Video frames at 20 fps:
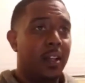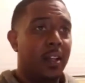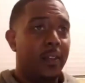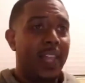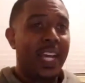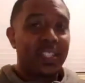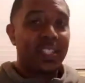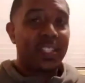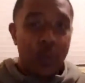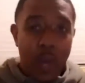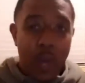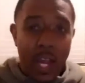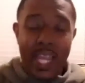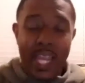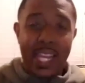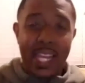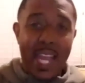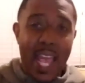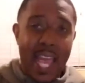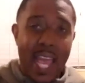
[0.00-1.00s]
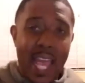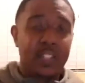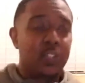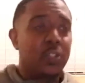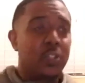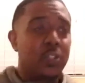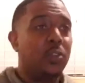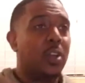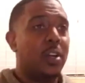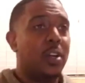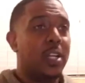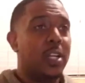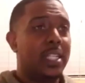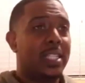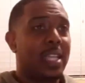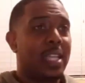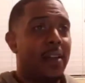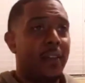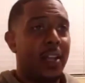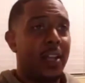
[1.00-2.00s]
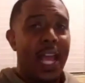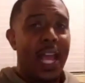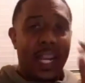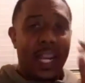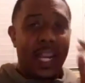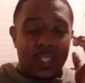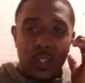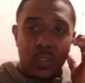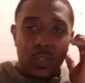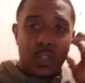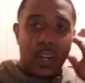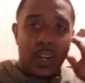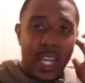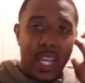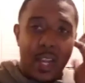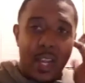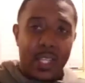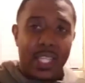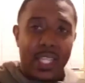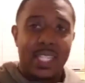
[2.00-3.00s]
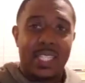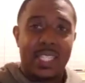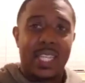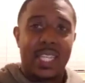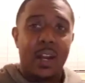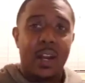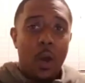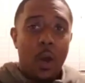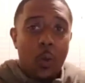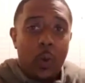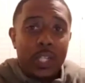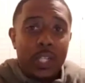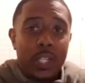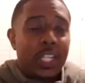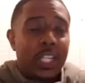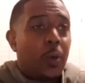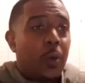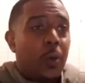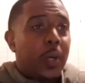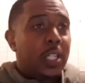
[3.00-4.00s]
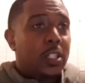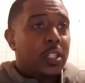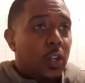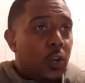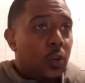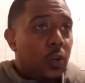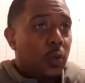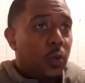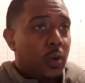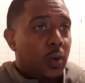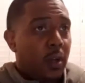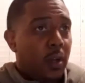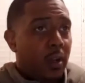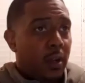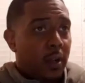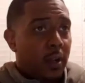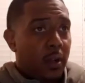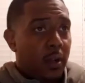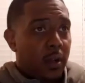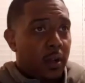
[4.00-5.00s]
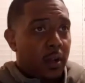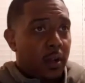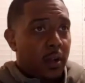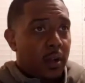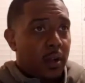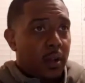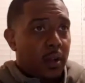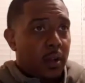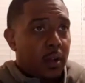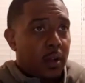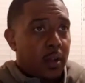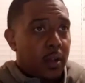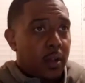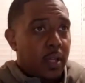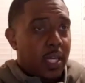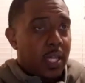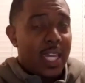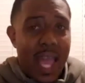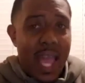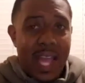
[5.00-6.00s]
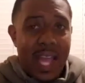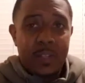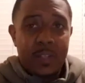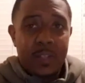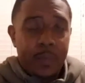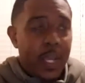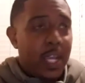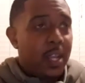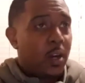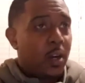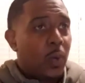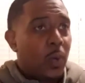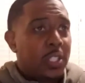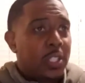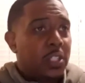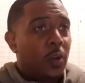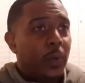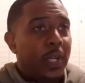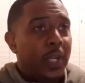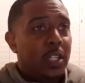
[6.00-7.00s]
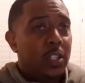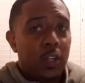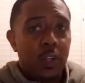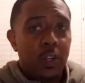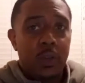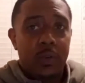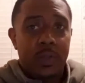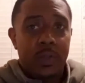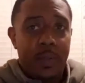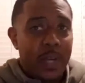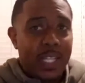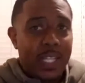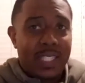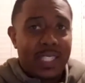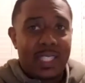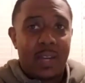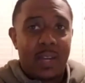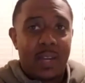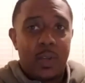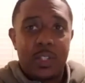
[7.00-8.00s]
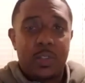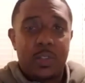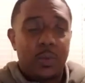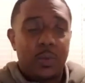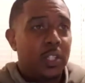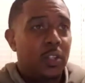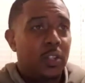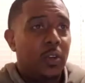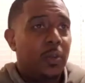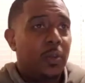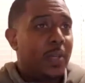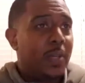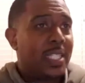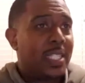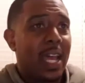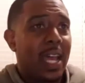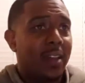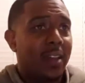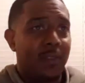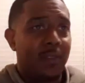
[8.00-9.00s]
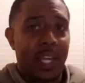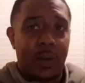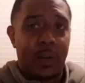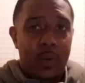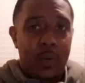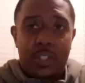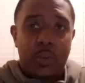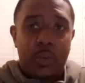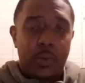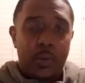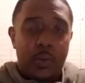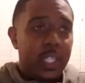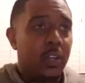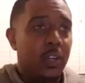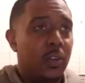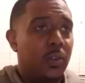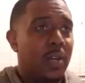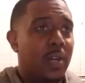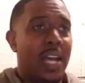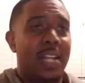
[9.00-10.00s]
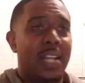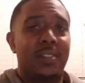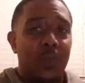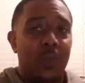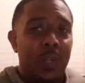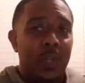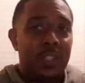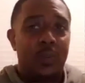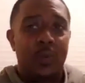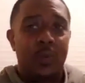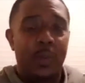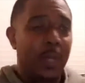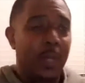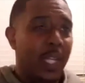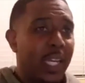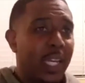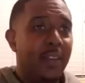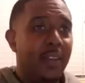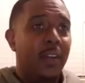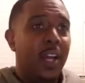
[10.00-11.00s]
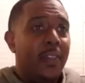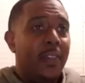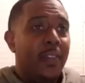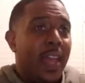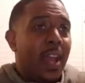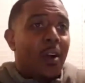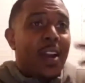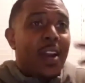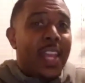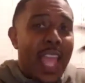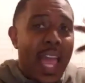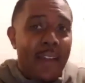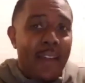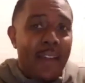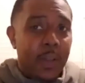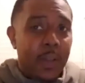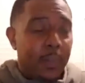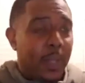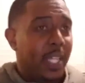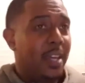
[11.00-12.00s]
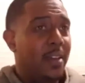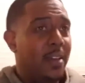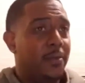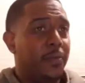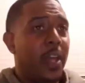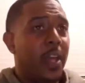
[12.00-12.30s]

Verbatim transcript: That's why in Acts 2:37, Acts 2:38 when they said, "What shall we do?" He asked Peter, "What shall we do?" They basically said, "What should we do to be saved? Like, what should we do? Not what should we believe?" They already have the belief.